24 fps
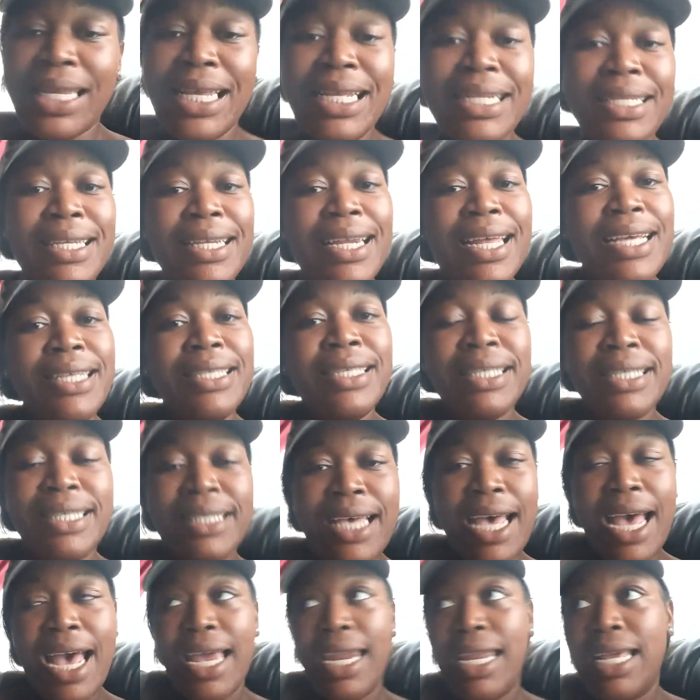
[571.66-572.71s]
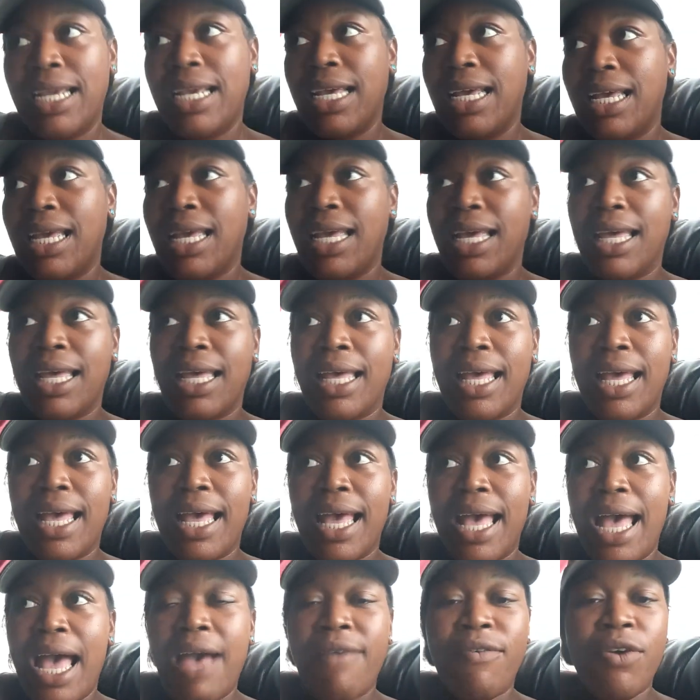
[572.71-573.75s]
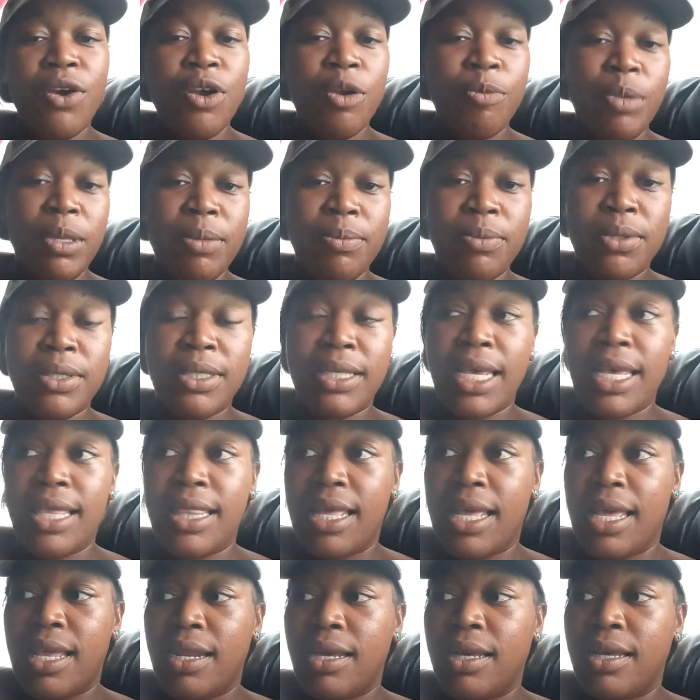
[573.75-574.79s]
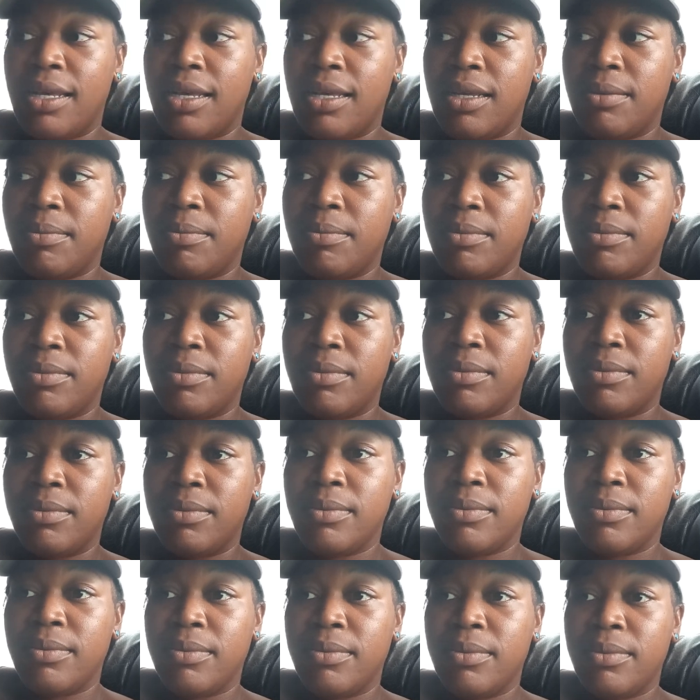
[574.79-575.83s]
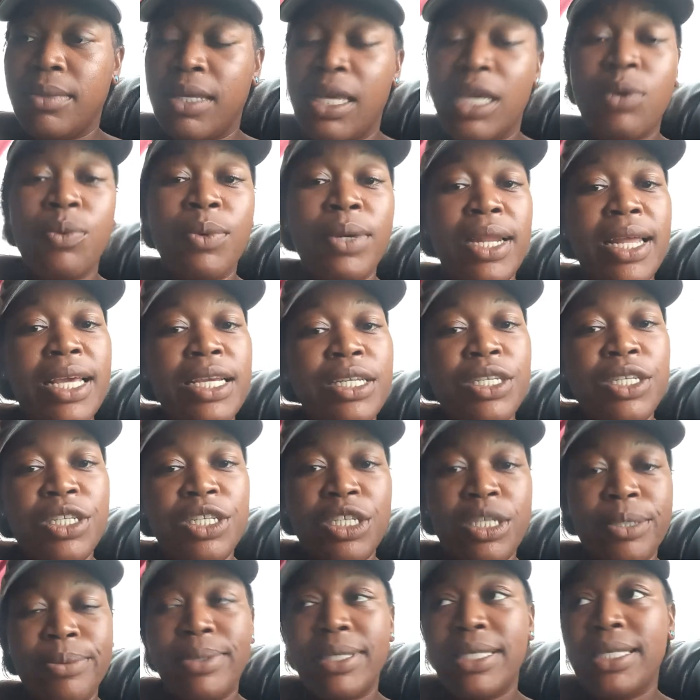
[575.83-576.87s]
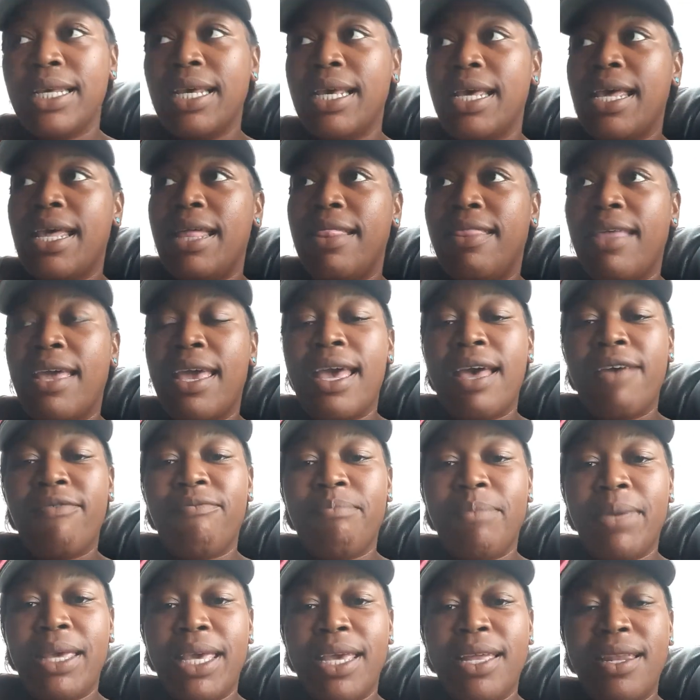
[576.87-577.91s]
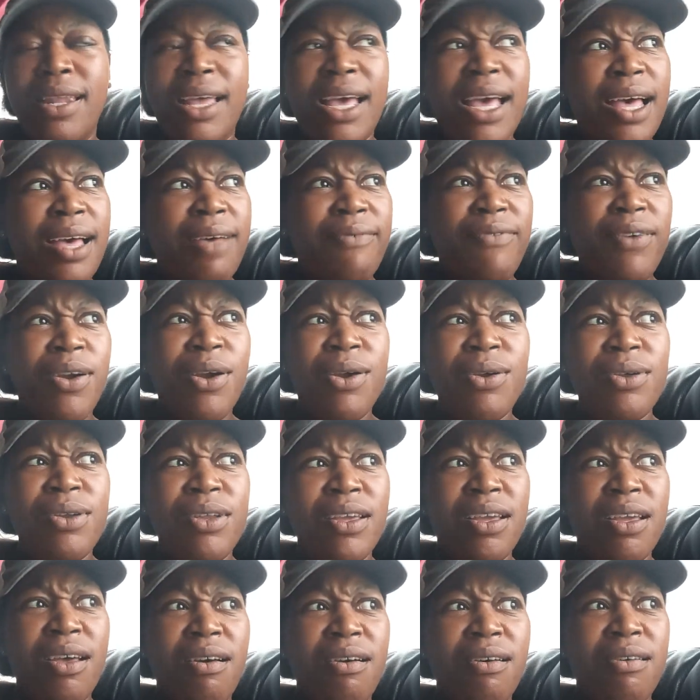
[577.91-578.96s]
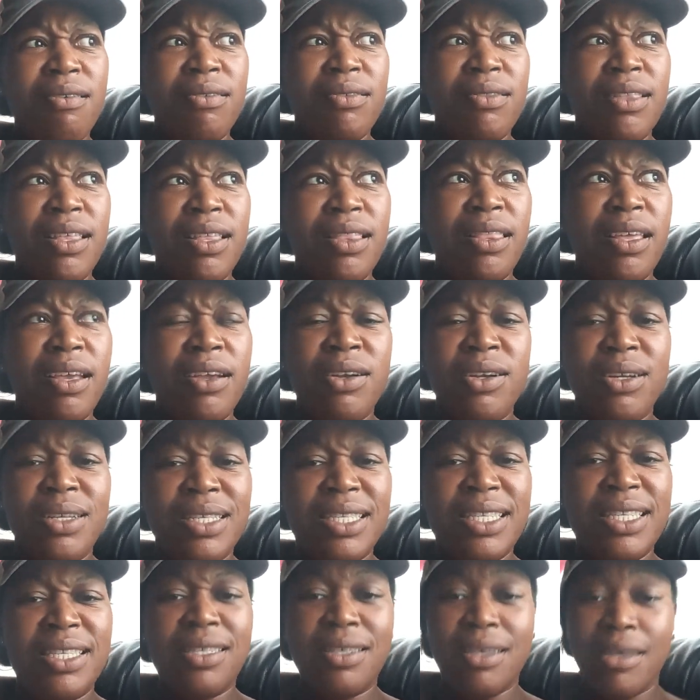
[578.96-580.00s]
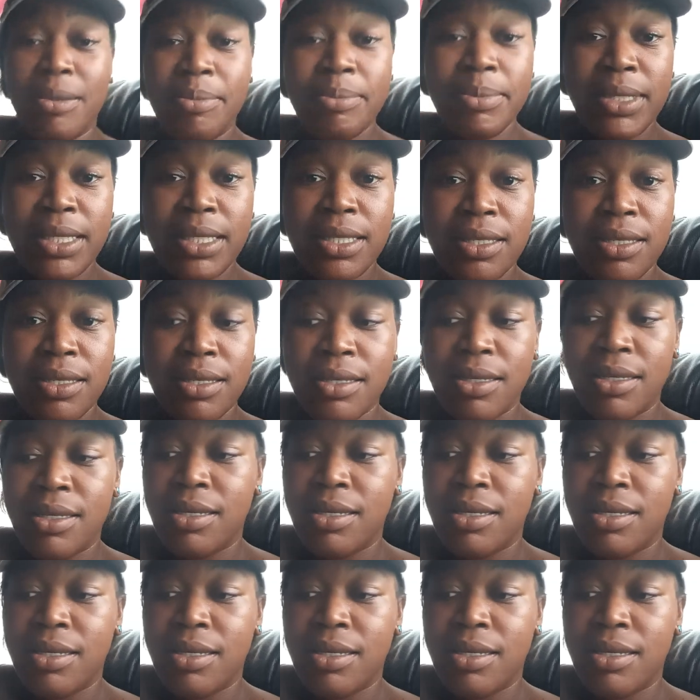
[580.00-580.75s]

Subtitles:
In today's society, I've heard people say that in relationships, they have men, I've heard it called that they're simps.